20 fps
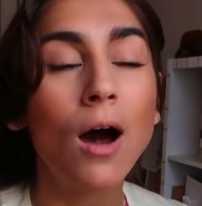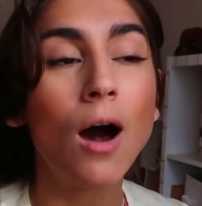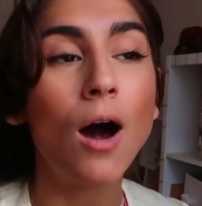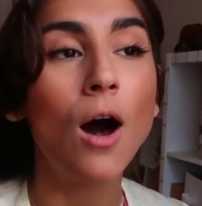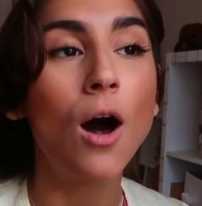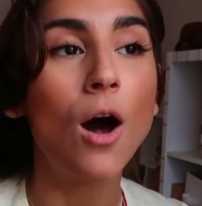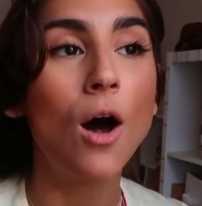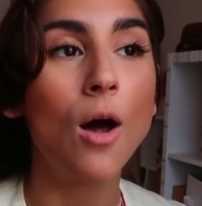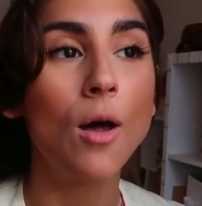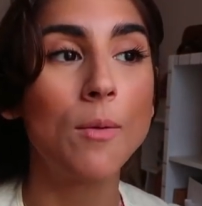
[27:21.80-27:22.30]

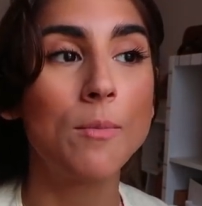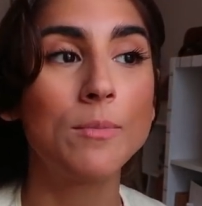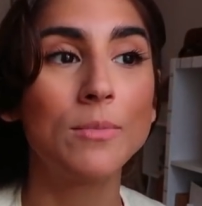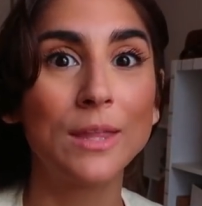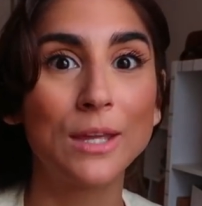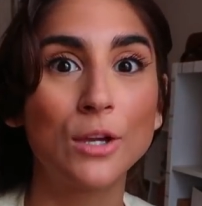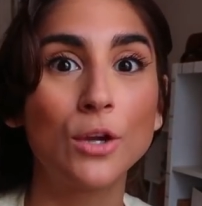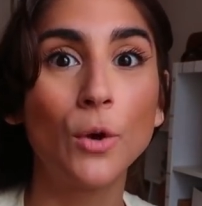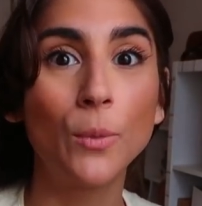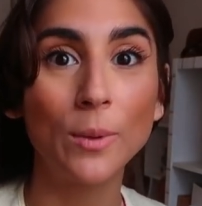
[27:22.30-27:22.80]
um,
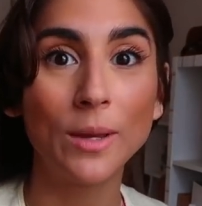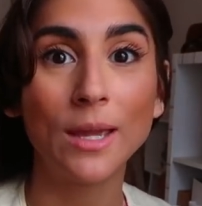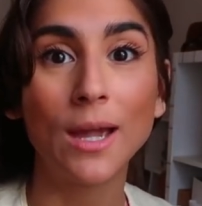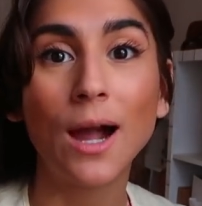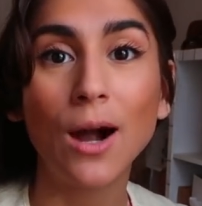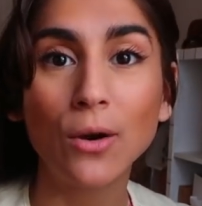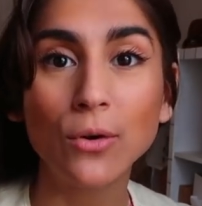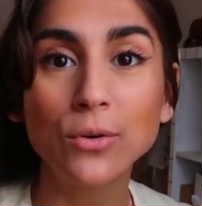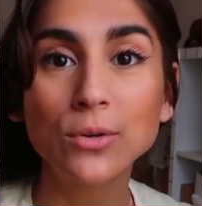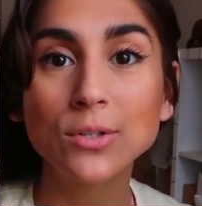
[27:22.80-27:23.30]
like going
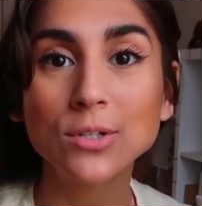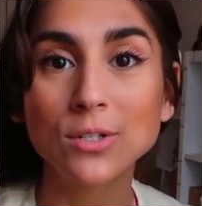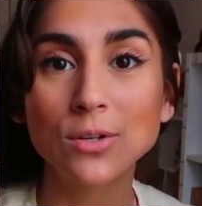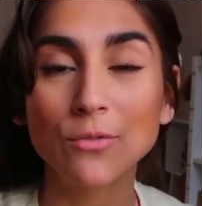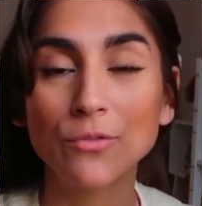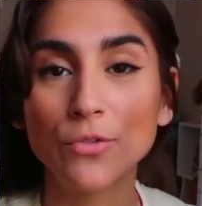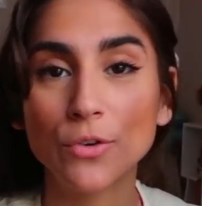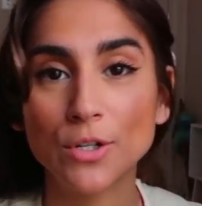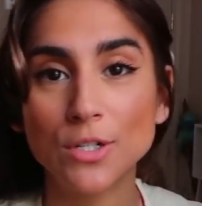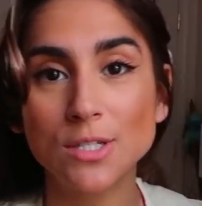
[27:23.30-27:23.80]
out
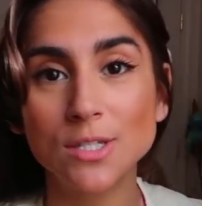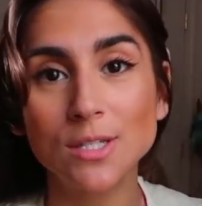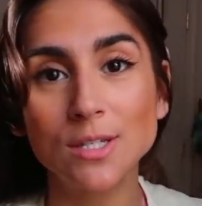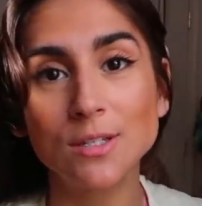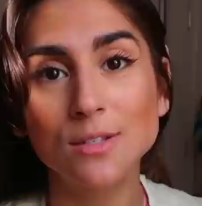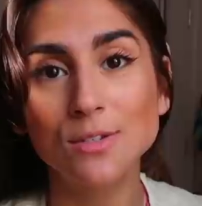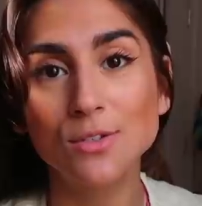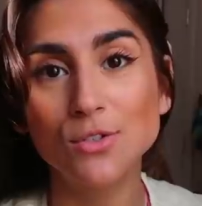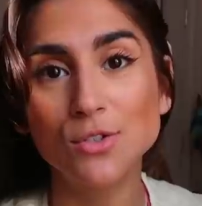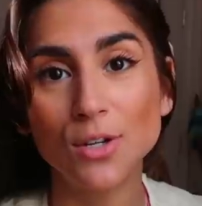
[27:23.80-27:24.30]

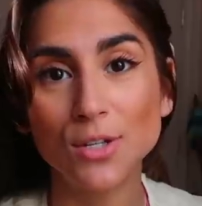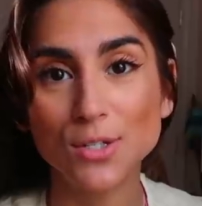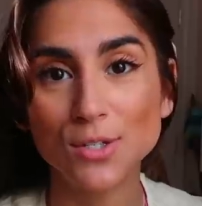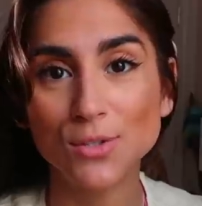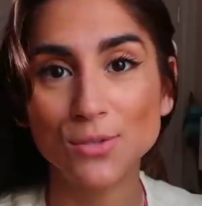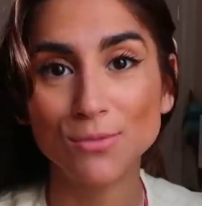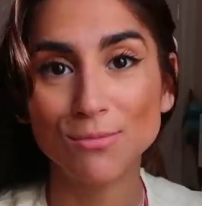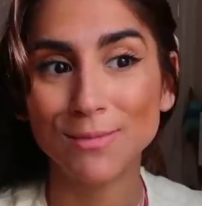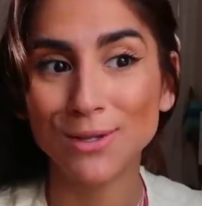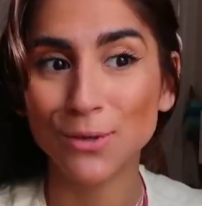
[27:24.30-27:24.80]
versus
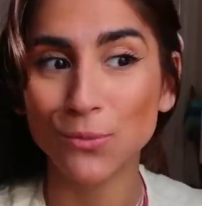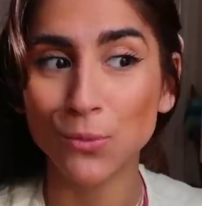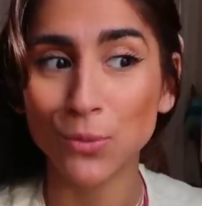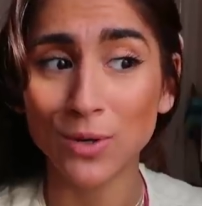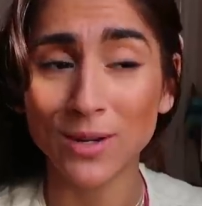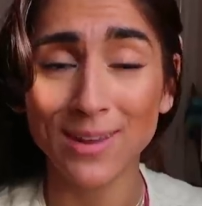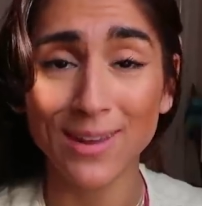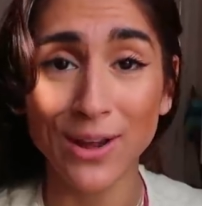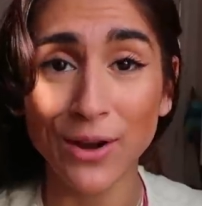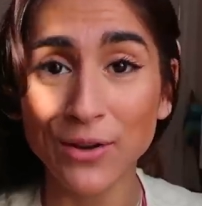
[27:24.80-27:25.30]
just like
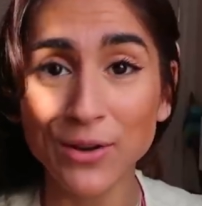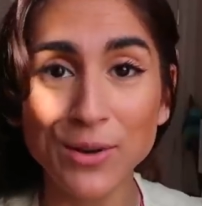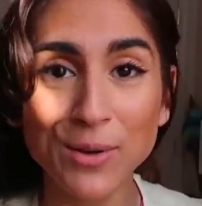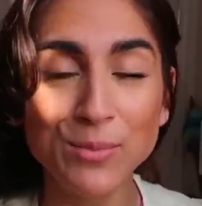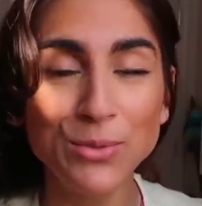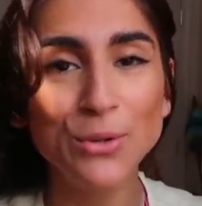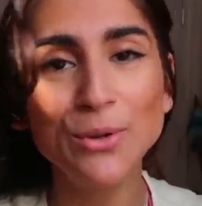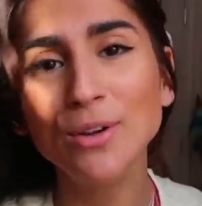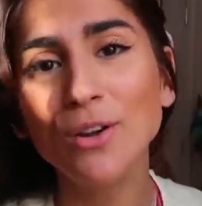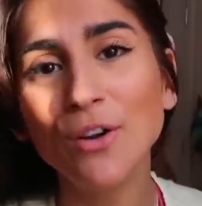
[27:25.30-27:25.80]
working out. Now,
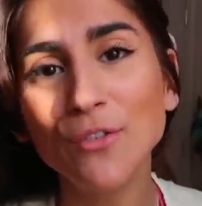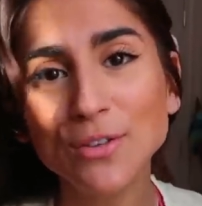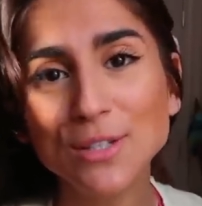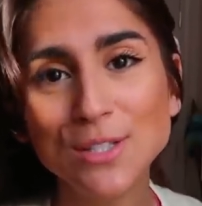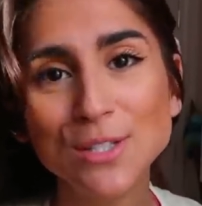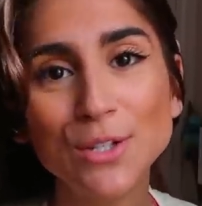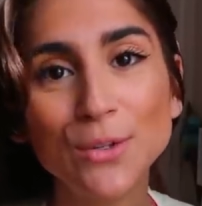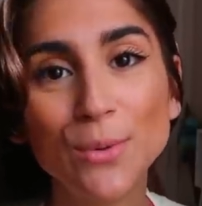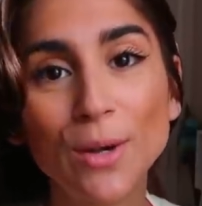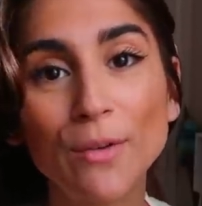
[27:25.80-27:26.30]
you can
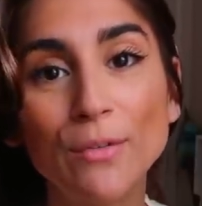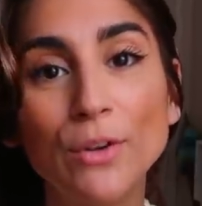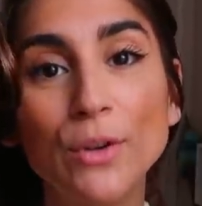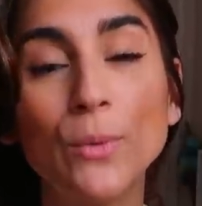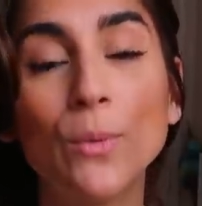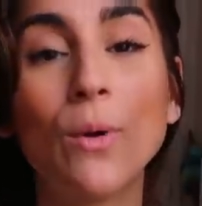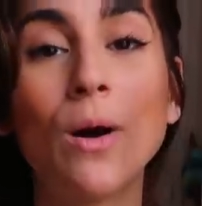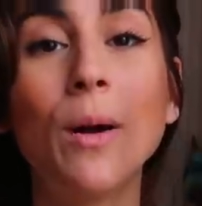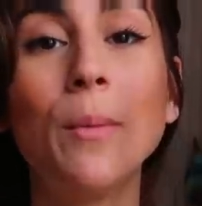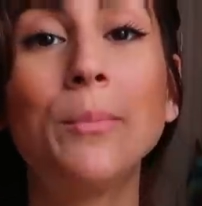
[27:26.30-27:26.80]
obviously do whatever
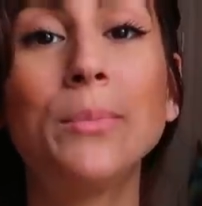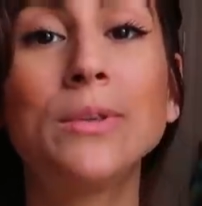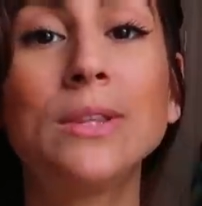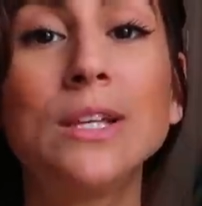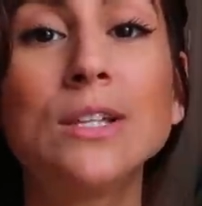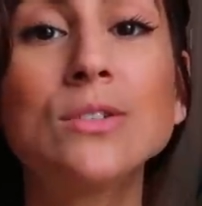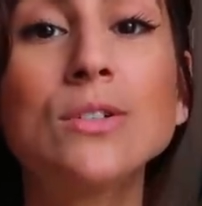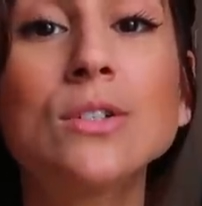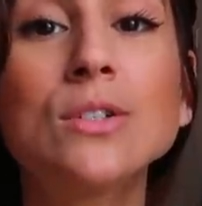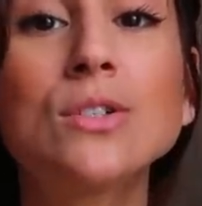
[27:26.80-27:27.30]
you want, but
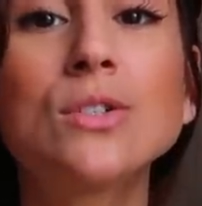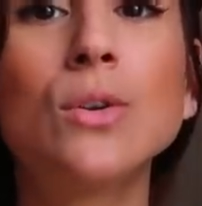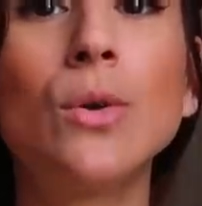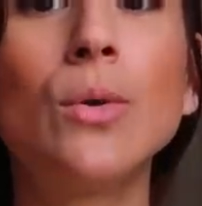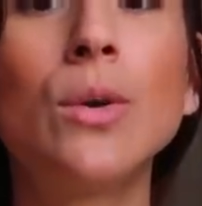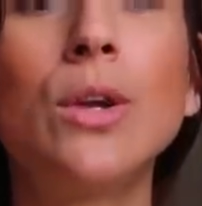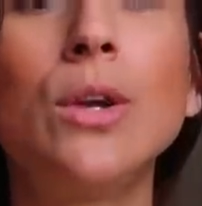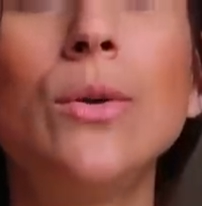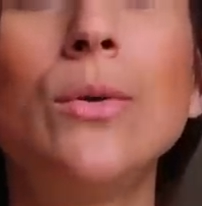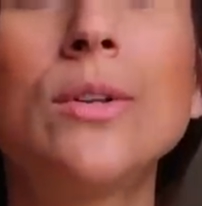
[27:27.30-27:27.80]
these are
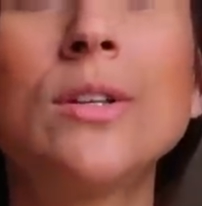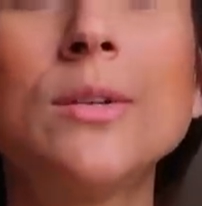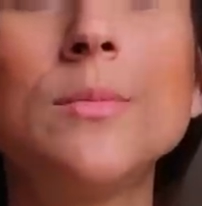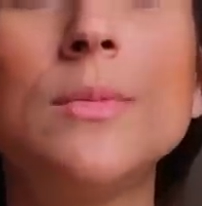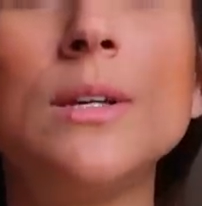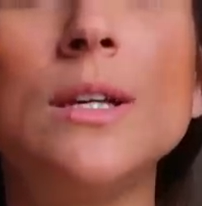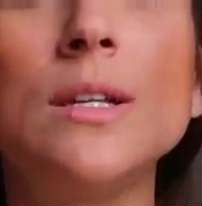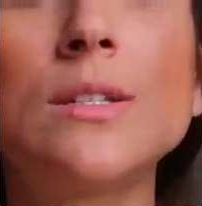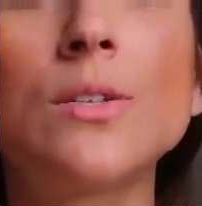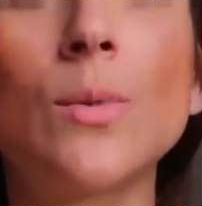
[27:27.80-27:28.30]
so cute to
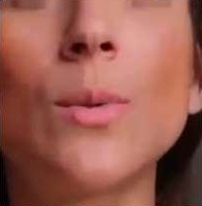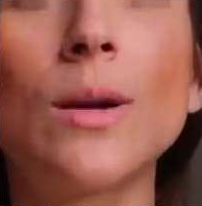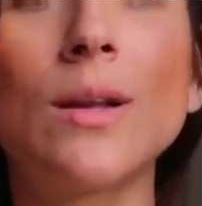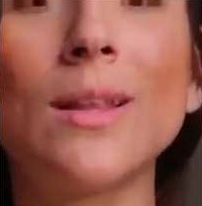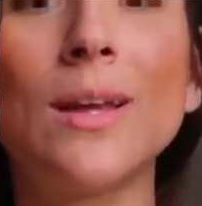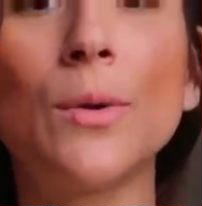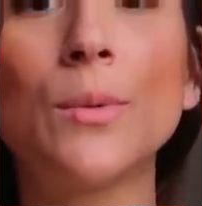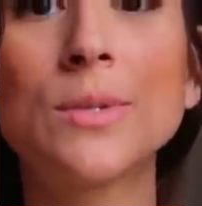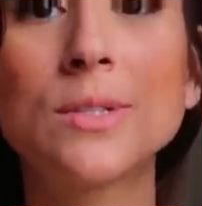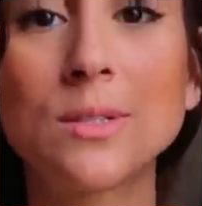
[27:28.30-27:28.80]
me to wear
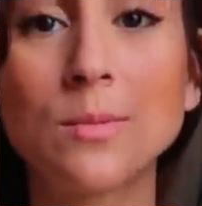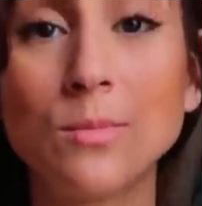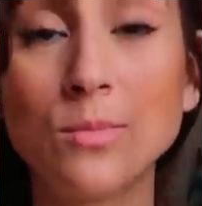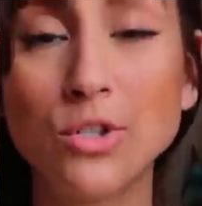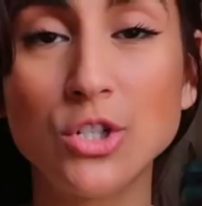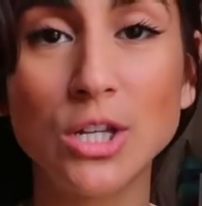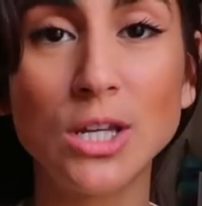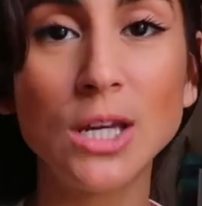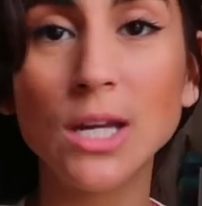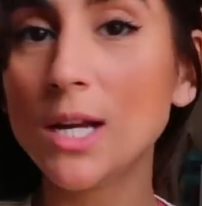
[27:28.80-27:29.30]
like with some
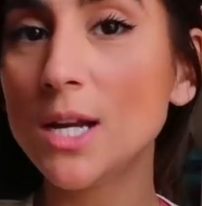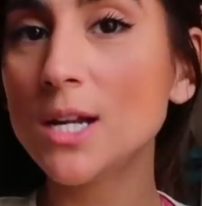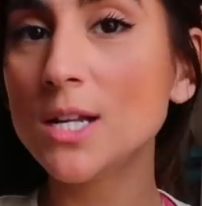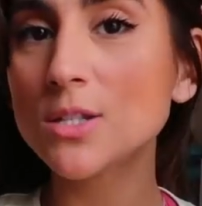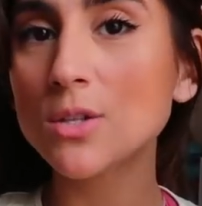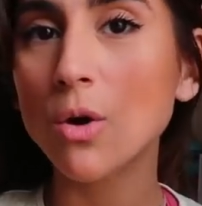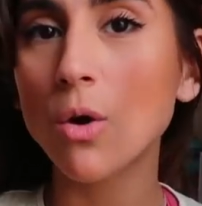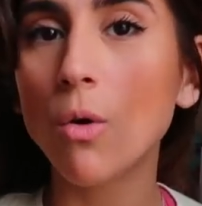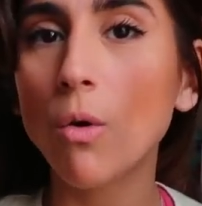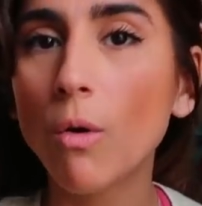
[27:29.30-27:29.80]

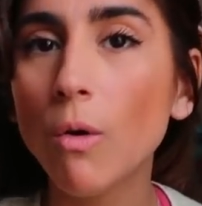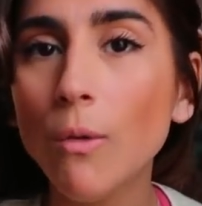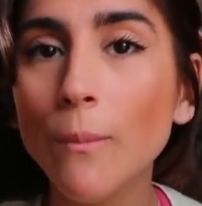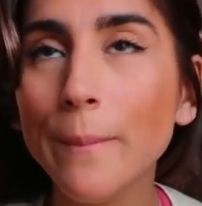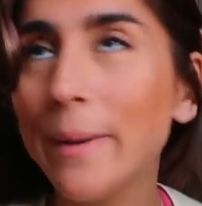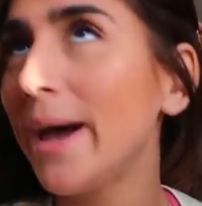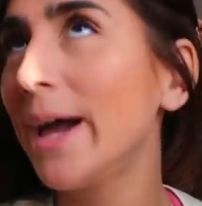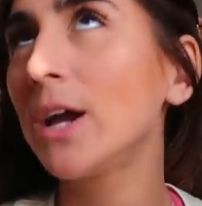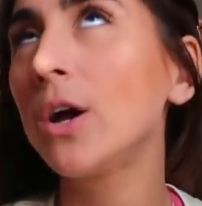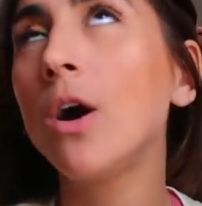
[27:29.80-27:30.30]
jeans. Oh
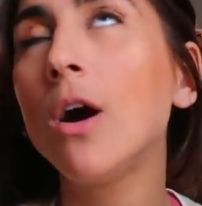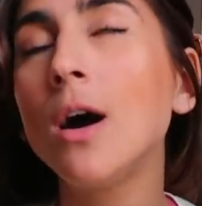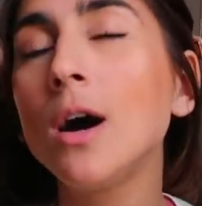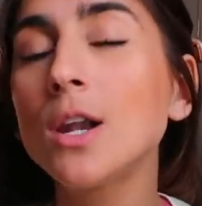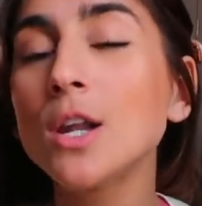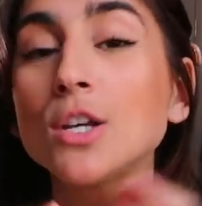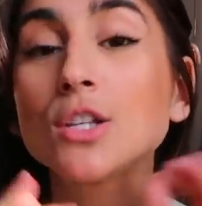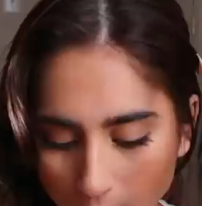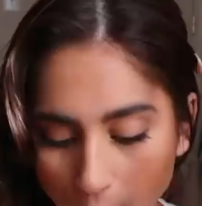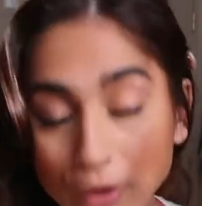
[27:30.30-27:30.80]
my
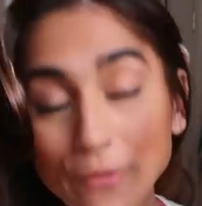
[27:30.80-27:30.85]
God.